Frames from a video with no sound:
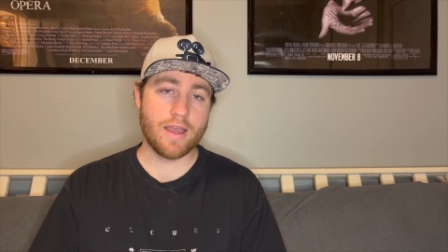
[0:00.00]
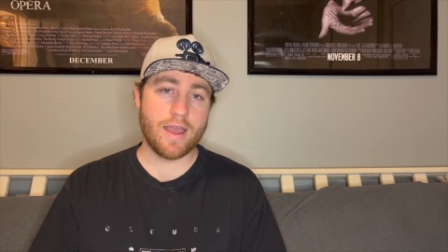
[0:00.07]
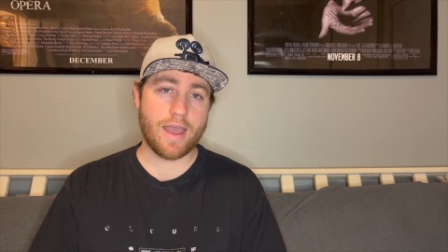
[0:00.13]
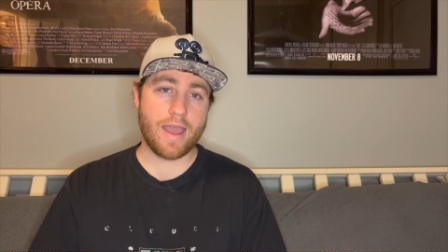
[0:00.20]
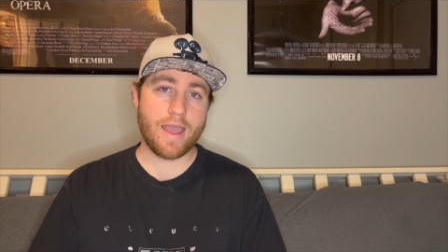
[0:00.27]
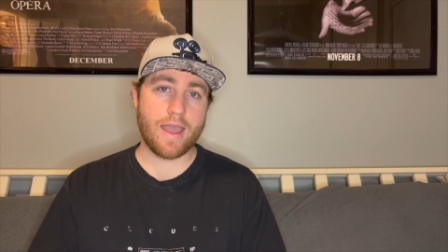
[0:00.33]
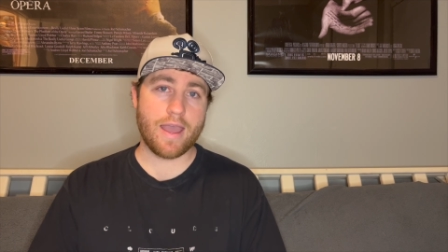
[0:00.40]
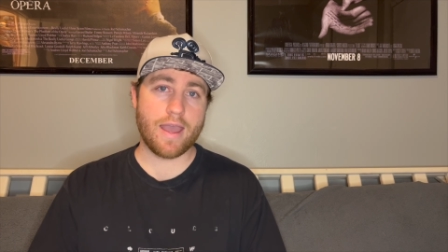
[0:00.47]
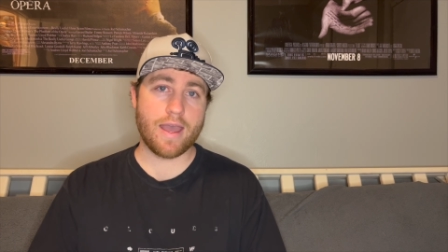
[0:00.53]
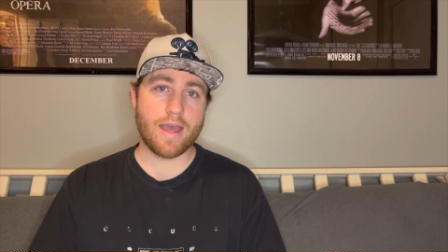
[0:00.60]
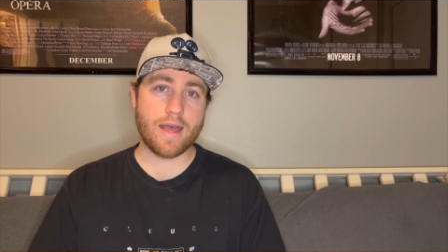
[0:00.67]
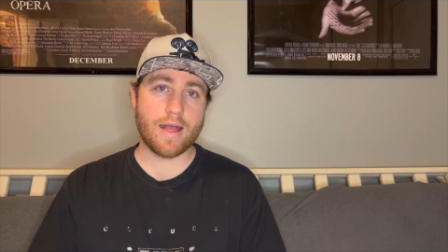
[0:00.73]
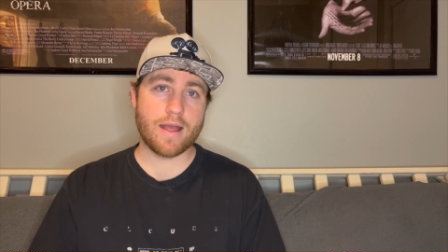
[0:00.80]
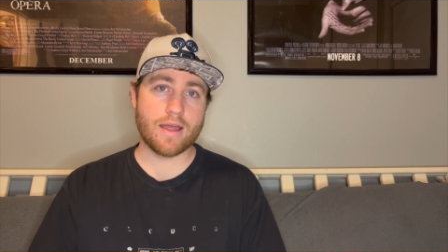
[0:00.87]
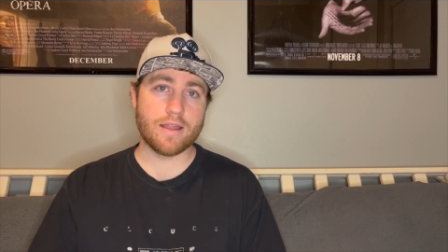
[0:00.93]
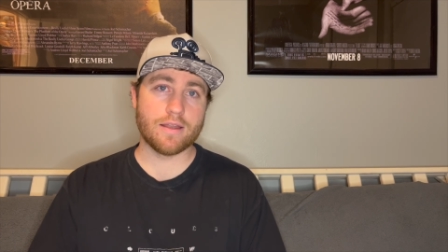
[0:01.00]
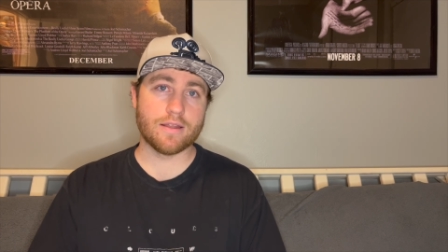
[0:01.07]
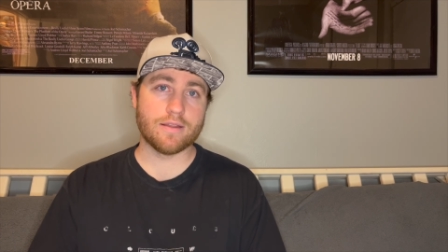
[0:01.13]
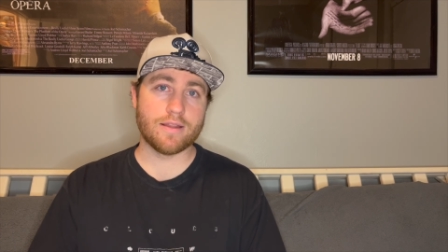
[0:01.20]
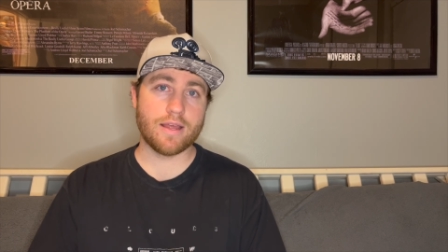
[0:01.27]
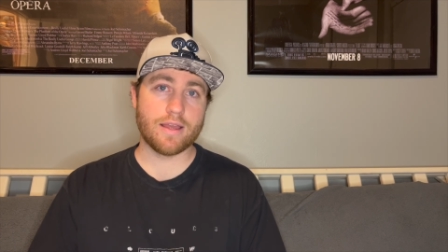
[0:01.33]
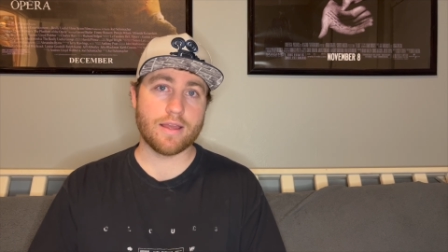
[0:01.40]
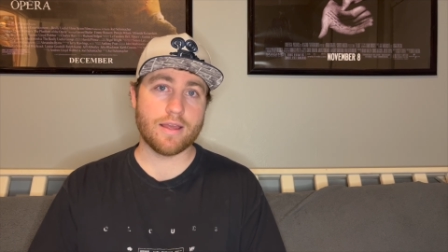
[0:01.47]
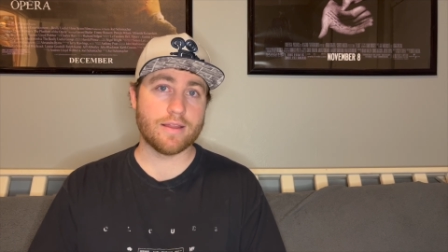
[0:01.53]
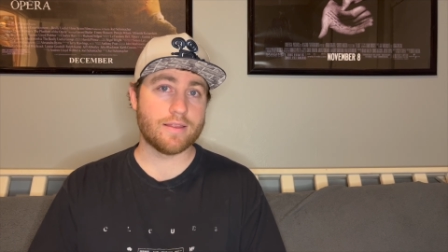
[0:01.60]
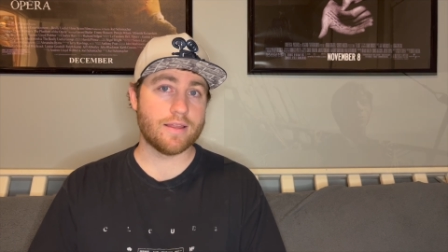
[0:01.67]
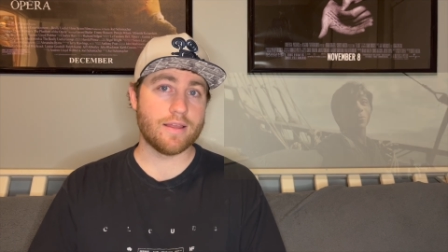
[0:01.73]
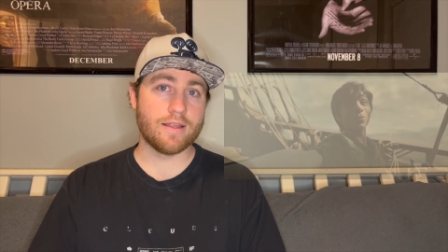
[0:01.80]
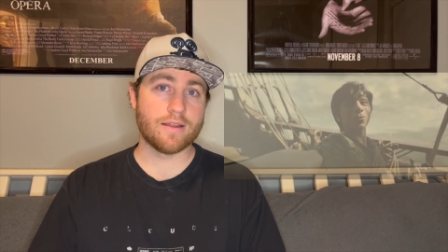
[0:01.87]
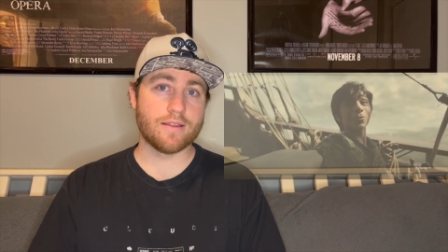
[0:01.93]
and they at the
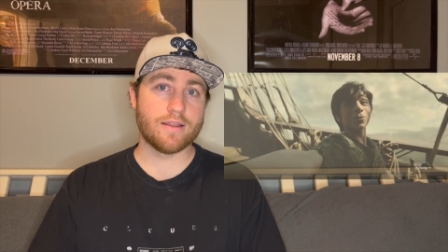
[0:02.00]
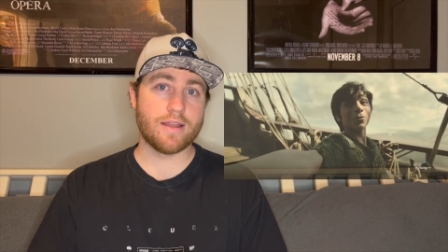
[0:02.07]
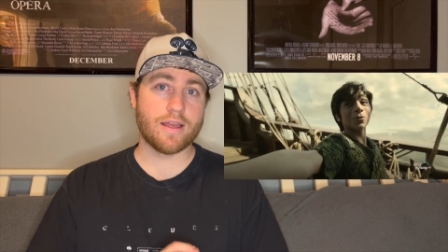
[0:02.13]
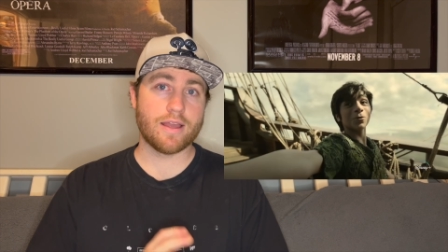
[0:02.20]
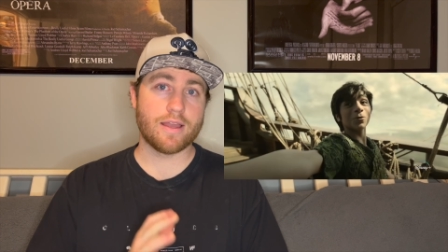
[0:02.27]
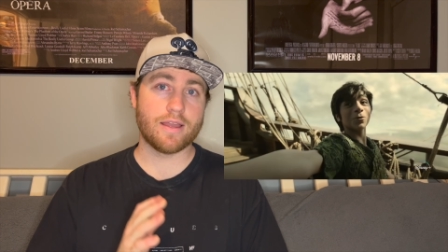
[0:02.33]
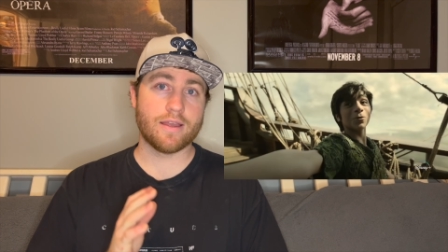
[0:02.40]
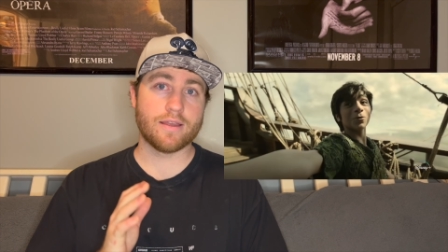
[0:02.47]
end of the day,